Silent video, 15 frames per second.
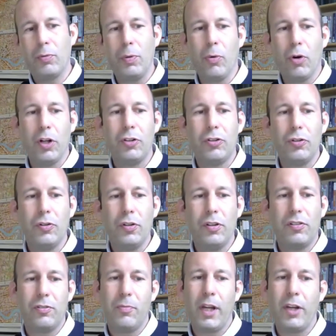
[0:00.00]
what we want to do
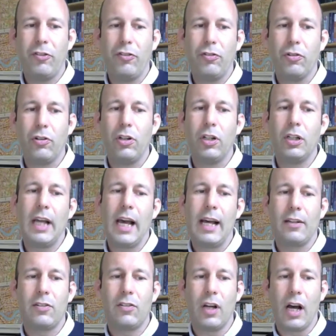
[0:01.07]
is to make sure
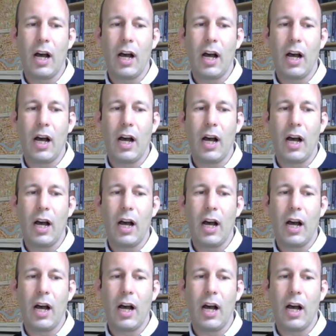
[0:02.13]
that